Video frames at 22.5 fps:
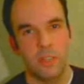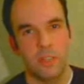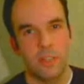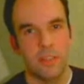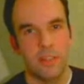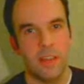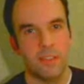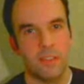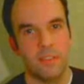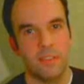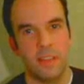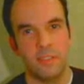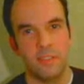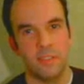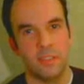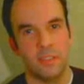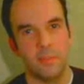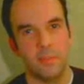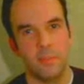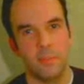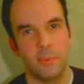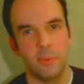That's a
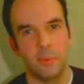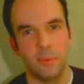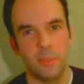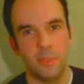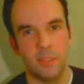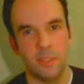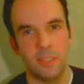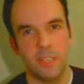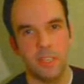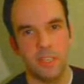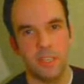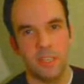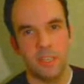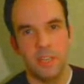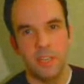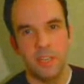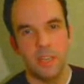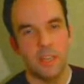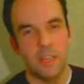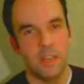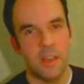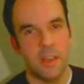completely
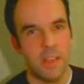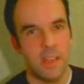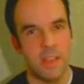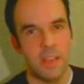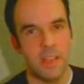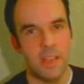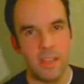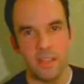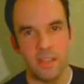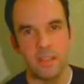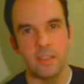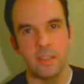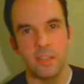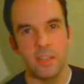inane